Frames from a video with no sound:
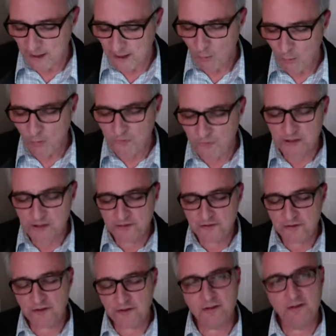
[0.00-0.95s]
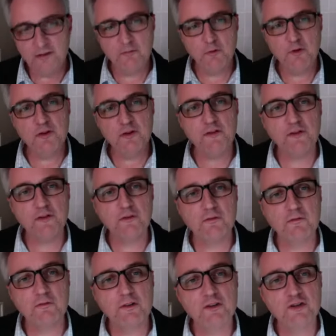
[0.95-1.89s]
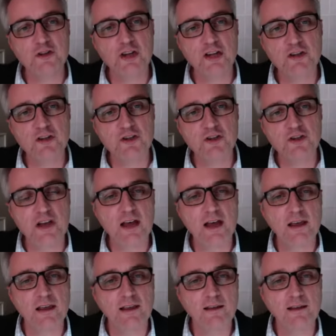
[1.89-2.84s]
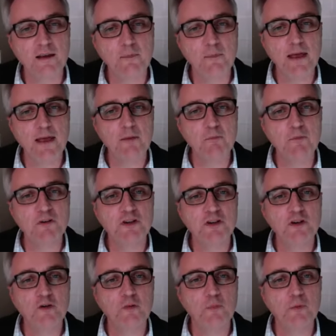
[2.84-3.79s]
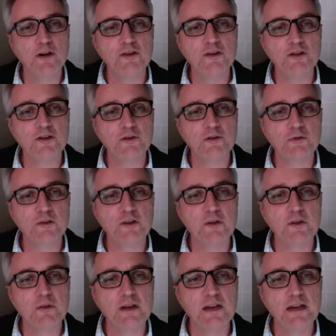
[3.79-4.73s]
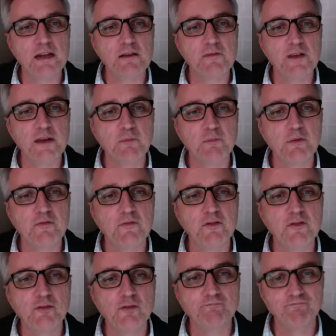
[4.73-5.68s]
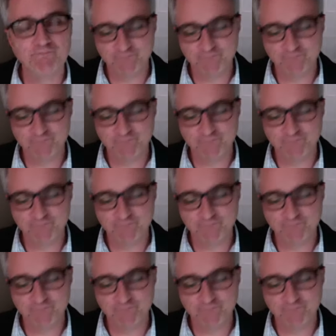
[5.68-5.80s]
What did the judge say about material prejudice within the meaning of that provision?